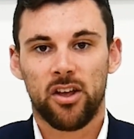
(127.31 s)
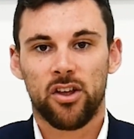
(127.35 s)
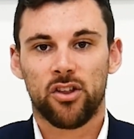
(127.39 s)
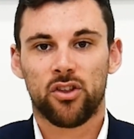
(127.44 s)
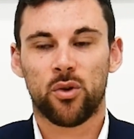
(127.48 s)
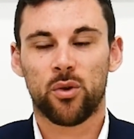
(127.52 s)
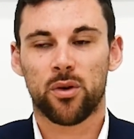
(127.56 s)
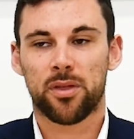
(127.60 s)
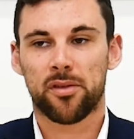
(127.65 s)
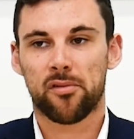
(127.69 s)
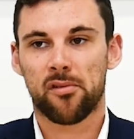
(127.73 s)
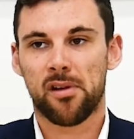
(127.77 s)

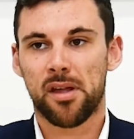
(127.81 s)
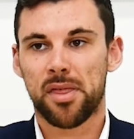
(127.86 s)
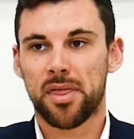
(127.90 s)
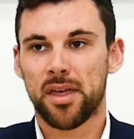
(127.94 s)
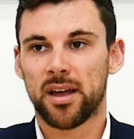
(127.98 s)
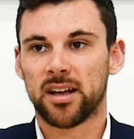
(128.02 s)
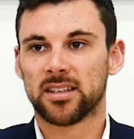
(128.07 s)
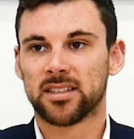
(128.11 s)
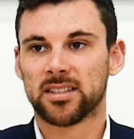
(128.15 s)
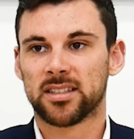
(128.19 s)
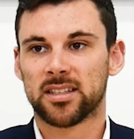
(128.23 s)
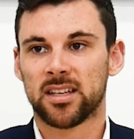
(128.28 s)
2 or 3
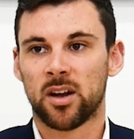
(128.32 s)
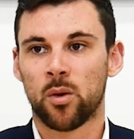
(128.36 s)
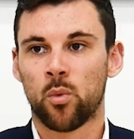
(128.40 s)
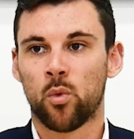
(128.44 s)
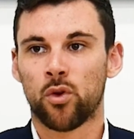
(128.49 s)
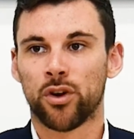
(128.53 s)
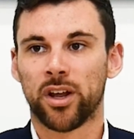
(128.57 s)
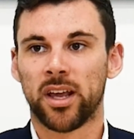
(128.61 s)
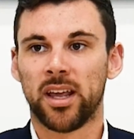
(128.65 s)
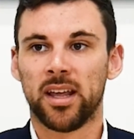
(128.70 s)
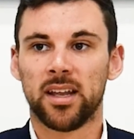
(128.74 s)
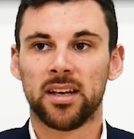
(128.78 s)
things that I
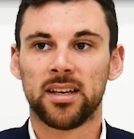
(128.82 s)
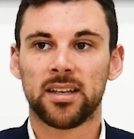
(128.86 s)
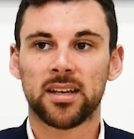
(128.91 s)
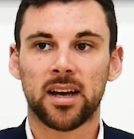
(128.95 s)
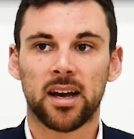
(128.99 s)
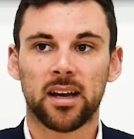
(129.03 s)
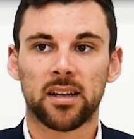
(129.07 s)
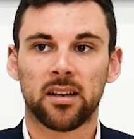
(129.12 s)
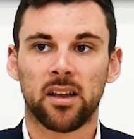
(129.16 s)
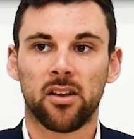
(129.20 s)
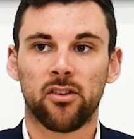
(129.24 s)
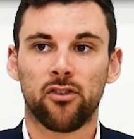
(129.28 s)
want to get
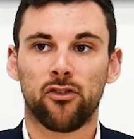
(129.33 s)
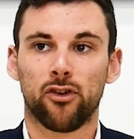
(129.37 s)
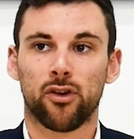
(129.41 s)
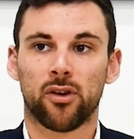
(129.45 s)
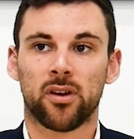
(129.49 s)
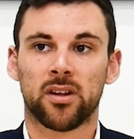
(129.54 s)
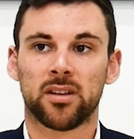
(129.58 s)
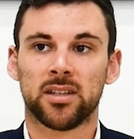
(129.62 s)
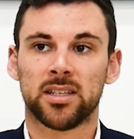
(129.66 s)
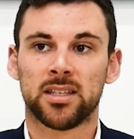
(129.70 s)
done during the